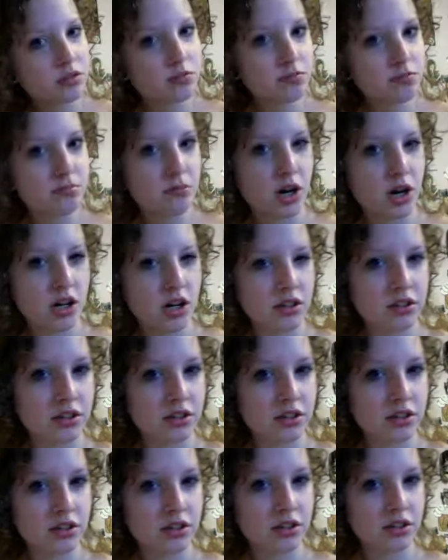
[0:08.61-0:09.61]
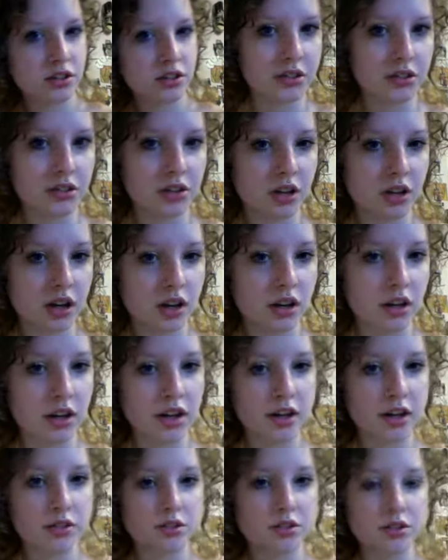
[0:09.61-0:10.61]
small tutorial on
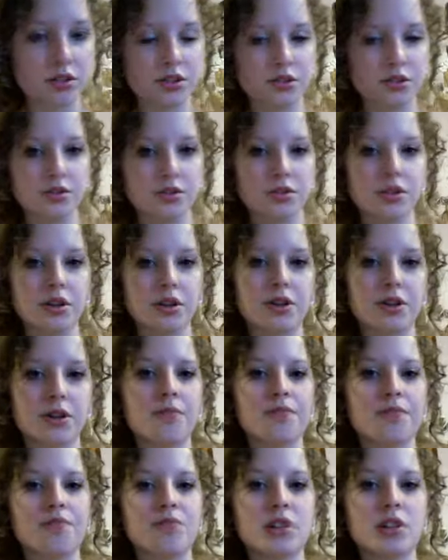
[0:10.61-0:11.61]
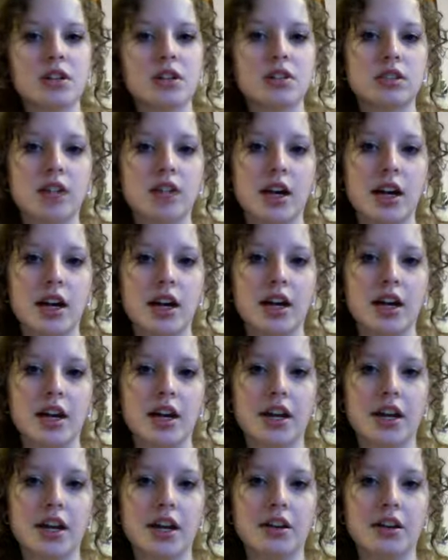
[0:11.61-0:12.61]
how to
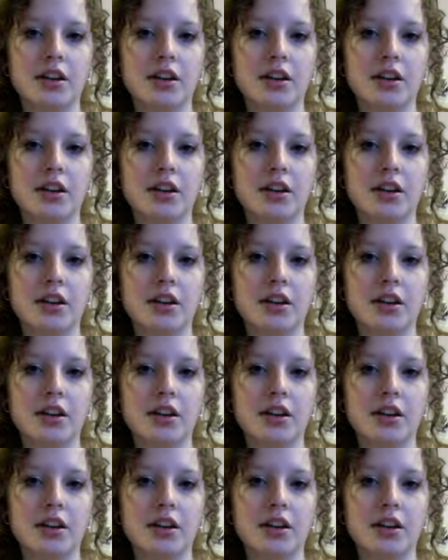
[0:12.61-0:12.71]
tie